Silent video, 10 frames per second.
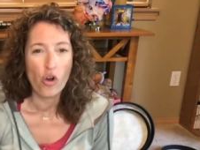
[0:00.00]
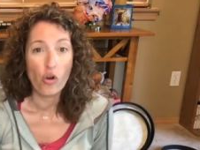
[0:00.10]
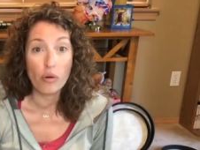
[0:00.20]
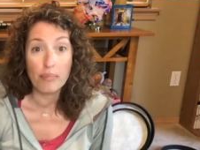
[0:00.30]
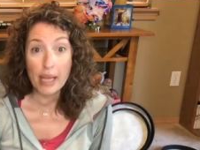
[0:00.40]

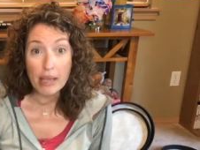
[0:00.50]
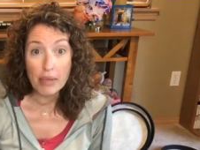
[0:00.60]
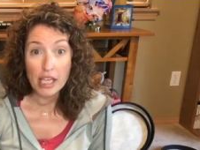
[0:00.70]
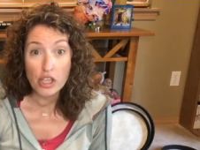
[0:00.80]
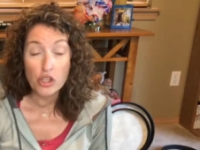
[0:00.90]
or
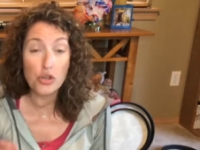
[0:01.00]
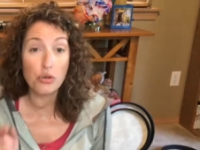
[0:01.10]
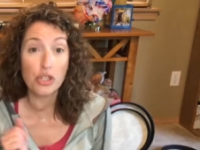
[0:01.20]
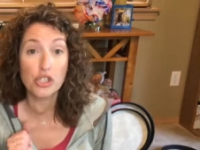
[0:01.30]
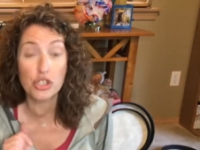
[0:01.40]
maybe you
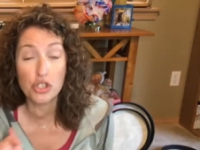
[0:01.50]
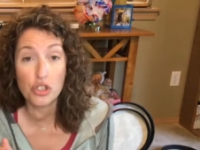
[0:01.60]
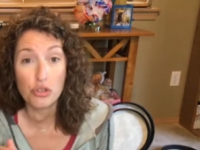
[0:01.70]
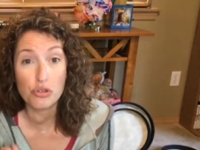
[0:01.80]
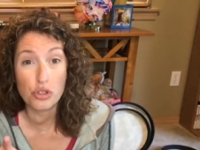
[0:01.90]
could just
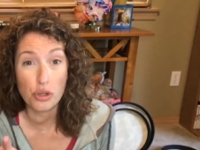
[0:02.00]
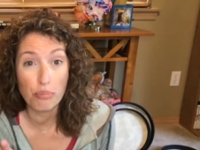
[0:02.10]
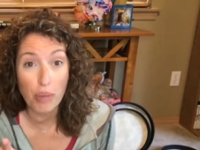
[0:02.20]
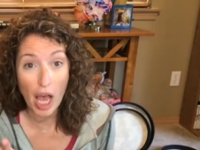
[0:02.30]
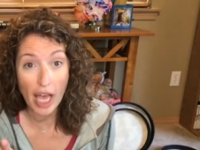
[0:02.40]
use your
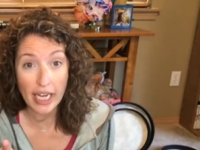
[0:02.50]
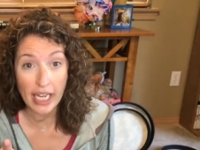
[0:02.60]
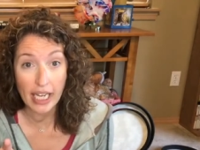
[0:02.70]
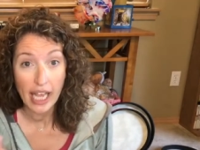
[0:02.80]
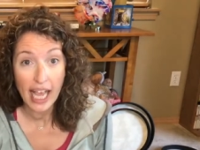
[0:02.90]

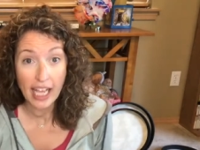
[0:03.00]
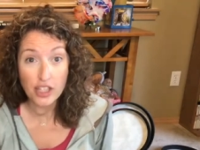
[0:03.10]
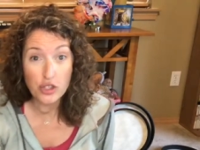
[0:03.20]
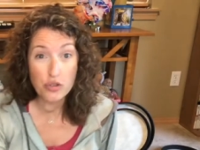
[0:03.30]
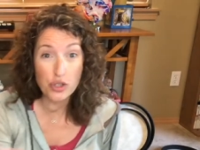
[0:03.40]
body
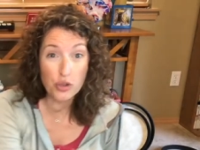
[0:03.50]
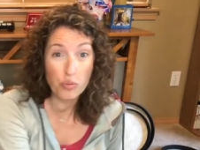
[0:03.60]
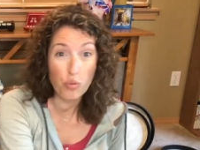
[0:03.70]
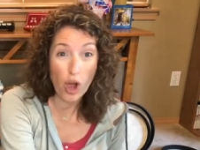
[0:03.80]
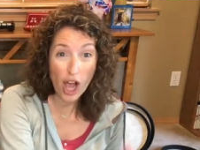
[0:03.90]
and you could
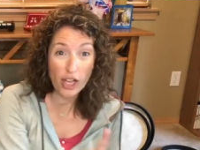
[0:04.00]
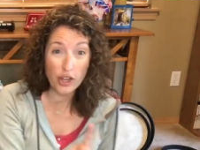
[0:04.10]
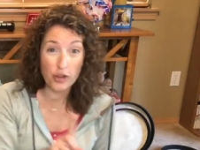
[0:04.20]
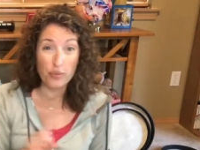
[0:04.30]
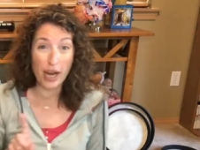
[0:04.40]
walk
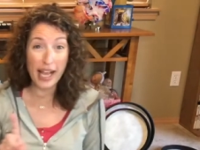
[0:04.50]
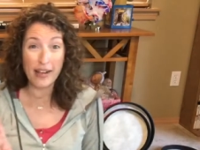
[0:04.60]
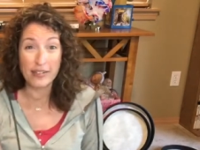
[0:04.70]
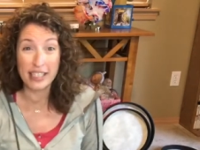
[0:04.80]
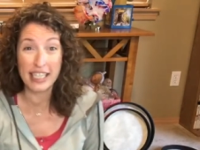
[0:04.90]

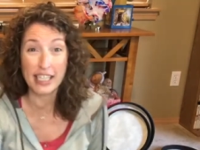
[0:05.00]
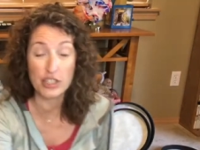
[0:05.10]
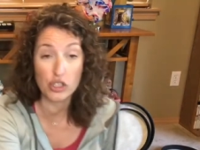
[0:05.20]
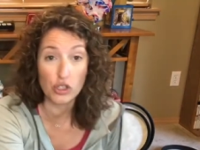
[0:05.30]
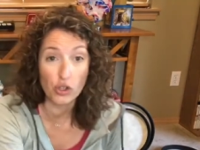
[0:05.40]
around in a
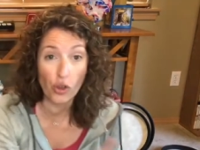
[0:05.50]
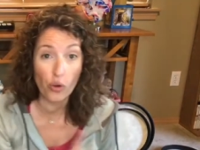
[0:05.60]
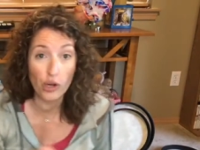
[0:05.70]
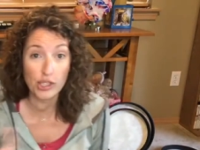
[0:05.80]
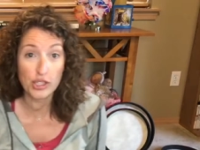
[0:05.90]
circle
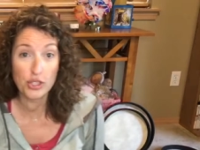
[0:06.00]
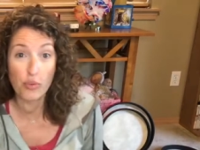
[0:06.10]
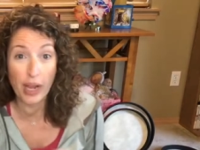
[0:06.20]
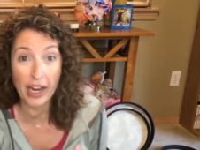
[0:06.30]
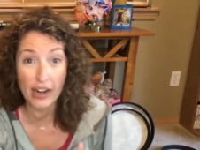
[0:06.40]
or a
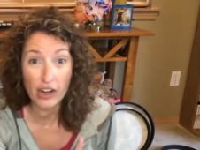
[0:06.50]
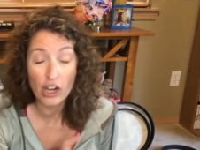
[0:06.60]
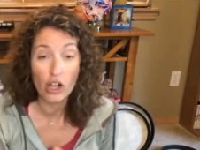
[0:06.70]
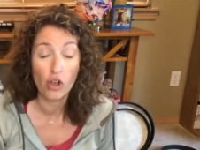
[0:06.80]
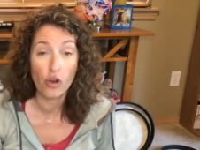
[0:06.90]
square
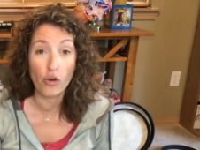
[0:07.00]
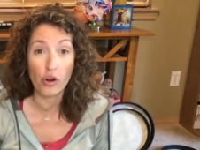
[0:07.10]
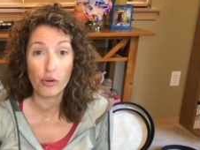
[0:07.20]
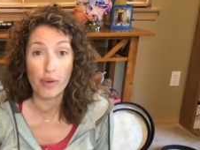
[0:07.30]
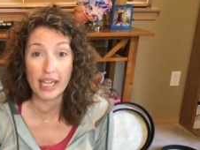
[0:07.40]

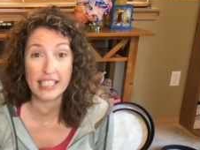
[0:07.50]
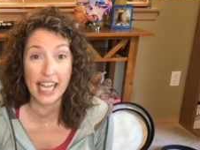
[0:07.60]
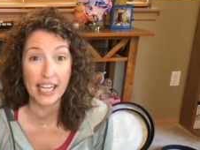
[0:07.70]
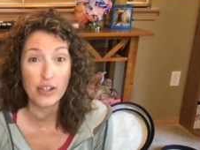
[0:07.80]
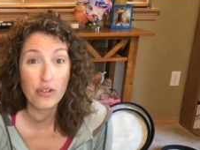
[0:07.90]
or a
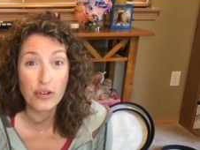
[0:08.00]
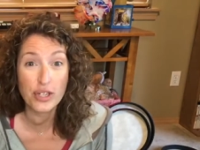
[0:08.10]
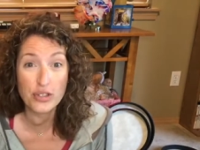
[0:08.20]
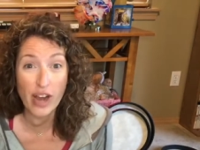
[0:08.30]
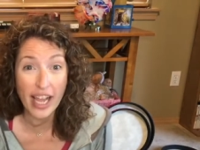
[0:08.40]
rectangle or a
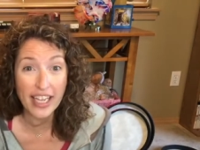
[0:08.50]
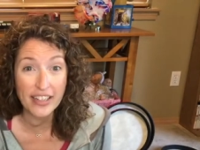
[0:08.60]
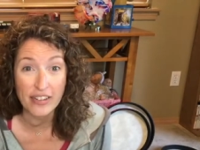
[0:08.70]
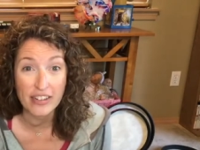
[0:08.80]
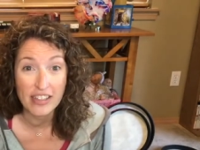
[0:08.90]

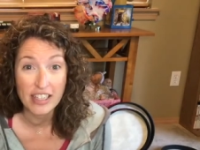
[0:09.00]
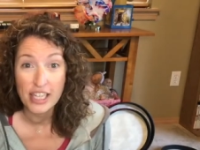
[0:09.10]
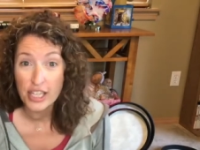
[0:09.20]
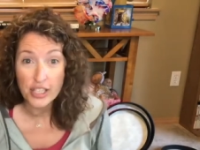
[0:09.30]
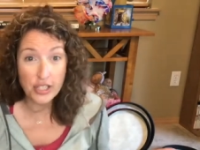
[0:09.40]
triangle.
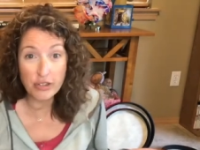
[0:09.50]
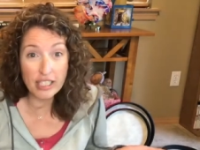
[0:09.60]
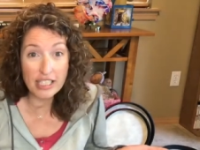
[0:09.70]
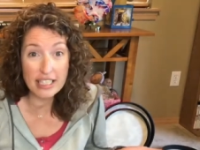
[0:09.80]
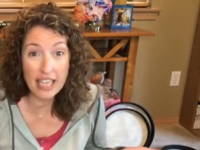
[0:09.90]
You
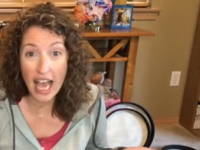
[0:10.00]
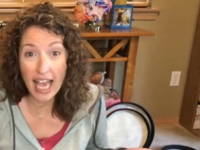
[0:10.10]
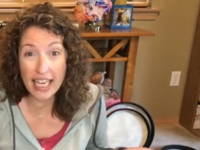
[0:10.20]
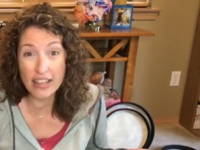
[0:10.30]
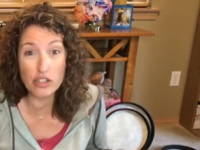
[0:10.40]
can
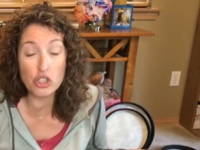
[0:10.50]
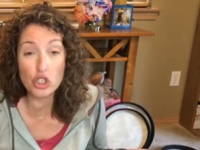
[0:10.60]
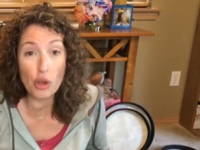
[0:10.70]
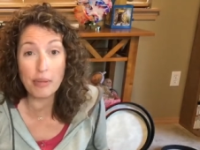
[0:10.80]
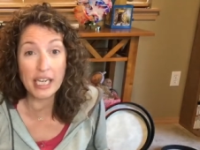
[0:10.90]
decide. There's
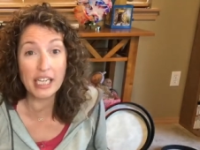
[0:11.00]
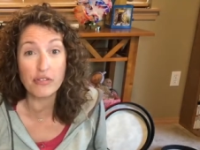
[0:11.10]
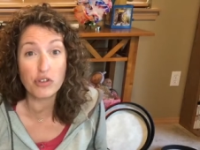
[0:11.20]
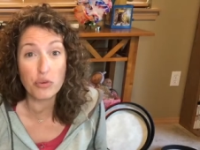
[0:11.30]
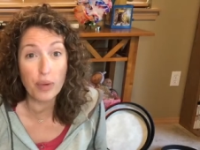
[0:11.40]
so many
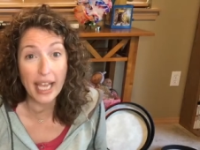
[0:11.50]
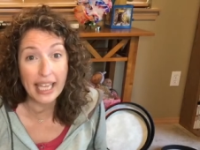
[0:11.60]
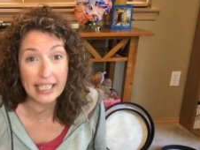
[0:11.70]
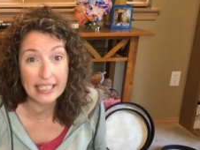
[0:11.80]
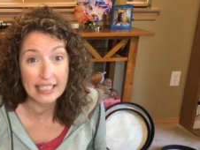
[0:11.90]
different
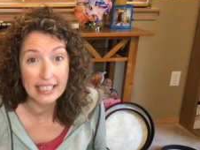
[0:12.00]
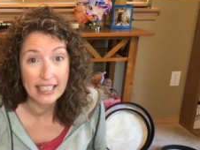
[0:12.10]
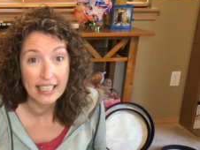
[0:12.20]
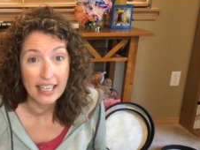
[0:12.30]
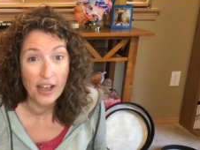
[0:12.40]
ways.
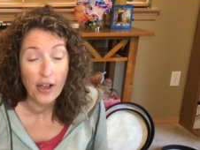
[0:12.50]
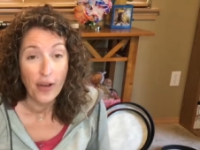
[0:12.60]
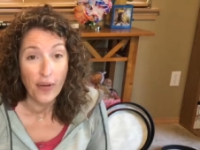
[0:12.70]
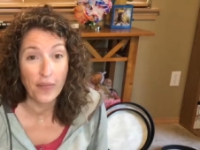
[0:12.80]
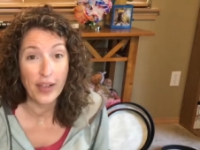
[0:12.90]

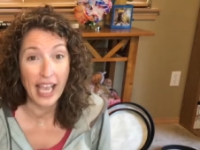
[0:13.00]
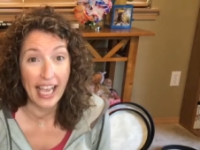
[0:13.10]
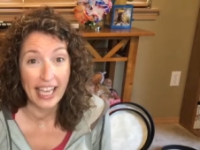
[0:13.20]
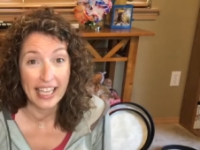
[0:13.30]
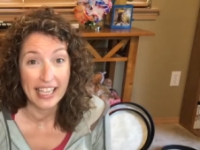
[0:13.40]

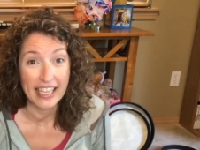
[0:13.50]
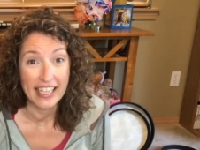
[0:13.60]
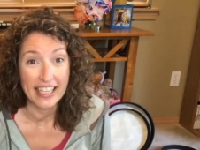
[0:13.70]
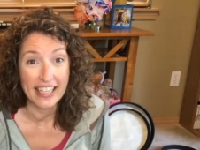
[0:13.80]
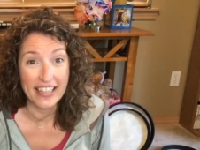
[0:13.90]
Okay,
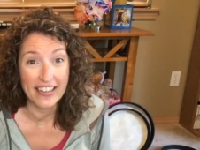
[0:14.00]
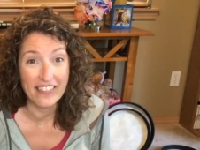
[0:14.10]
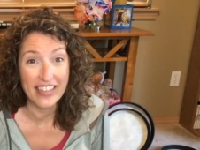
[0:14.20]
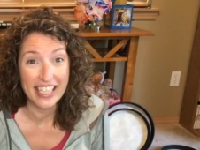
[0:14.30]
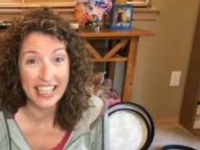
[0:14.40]
here
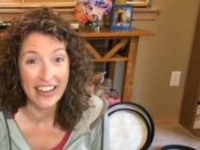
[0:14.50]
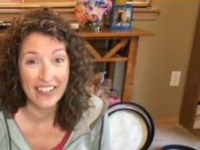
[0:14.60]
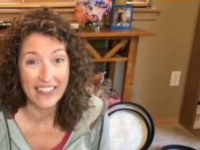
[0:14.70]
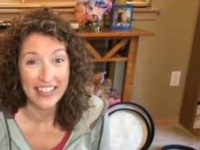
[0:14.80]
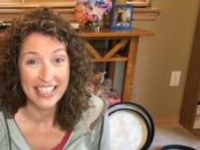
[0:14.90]
we go.